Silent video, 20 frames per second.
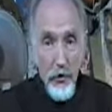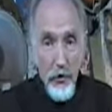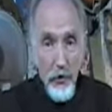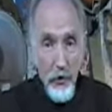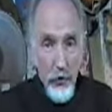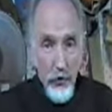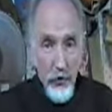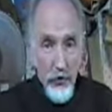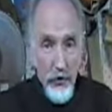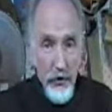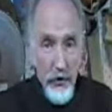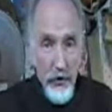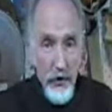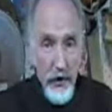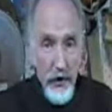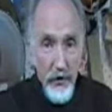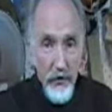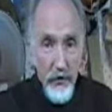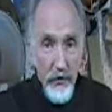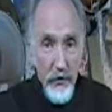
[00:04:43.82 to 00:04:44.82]
Loosen the
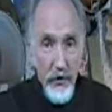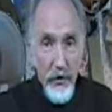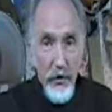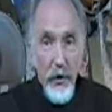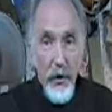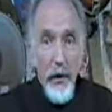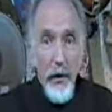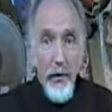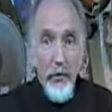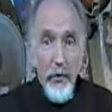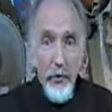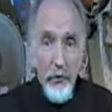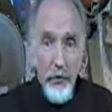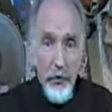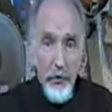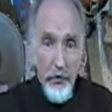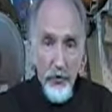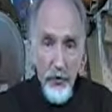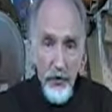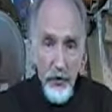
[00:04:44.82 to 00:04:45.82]
tension, the
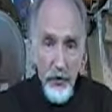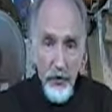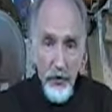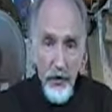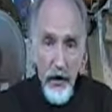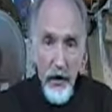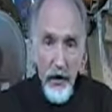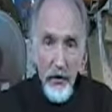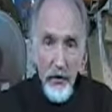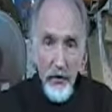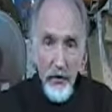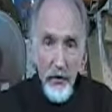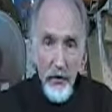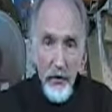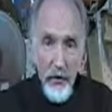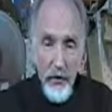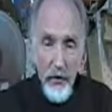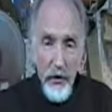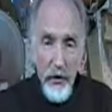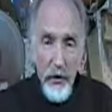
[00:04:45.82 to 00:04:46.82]
pitch goes down.
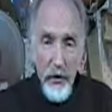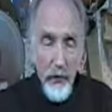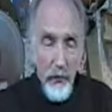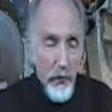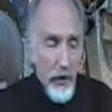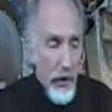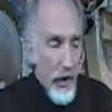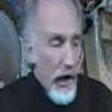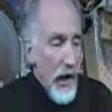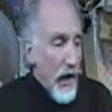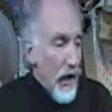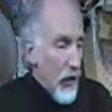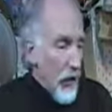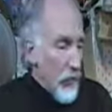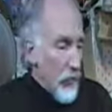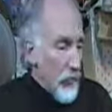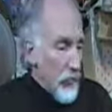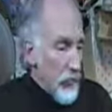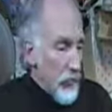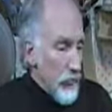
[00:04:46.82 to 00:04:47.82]
But
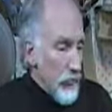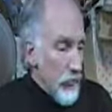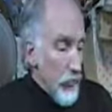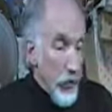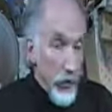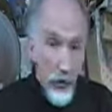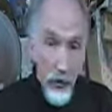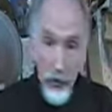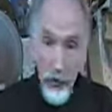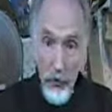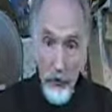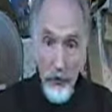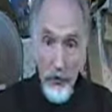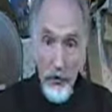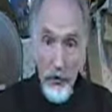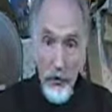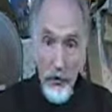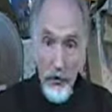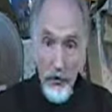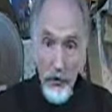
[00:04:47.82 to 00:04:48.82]
now, when you're
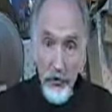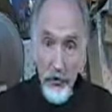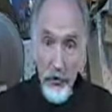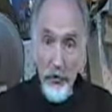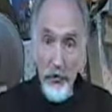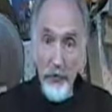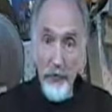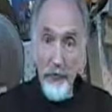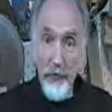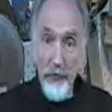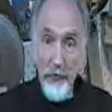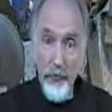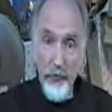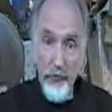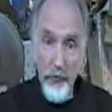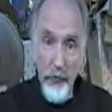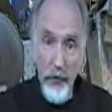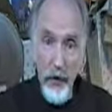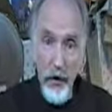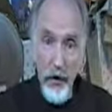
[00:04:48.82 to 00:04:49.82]
perfectly in tune,
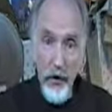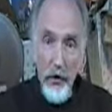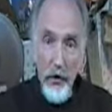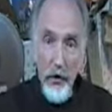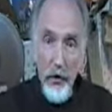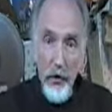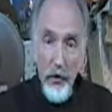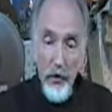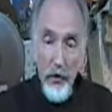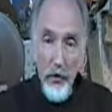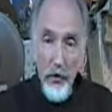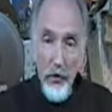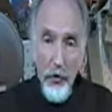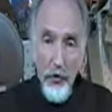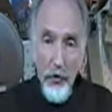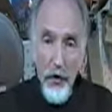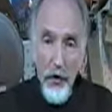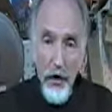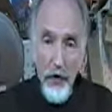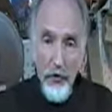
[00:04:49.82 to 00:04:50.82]

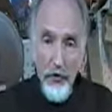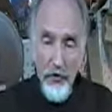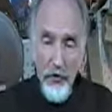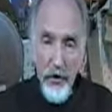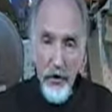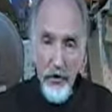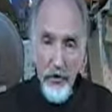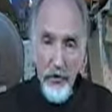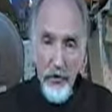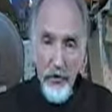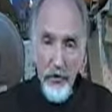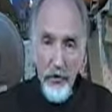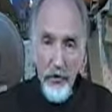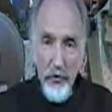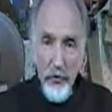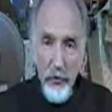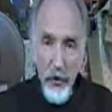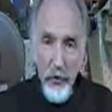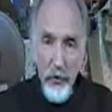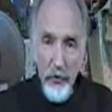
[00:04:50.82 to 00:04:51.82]
you've got 6
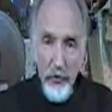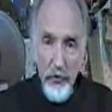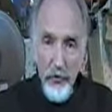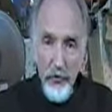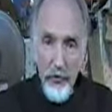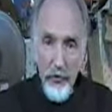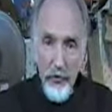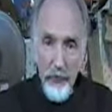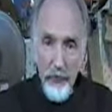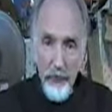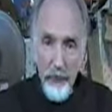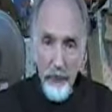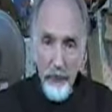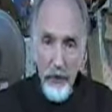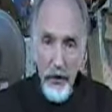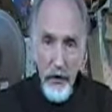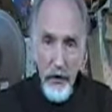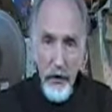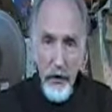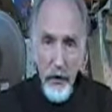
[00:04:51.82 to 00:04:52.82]
notes,
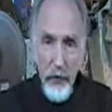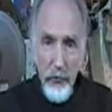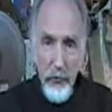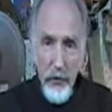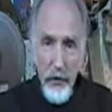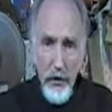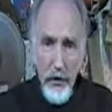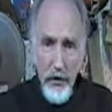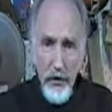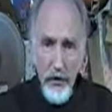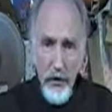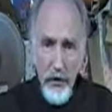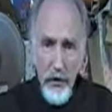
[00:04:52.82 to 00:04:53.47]
but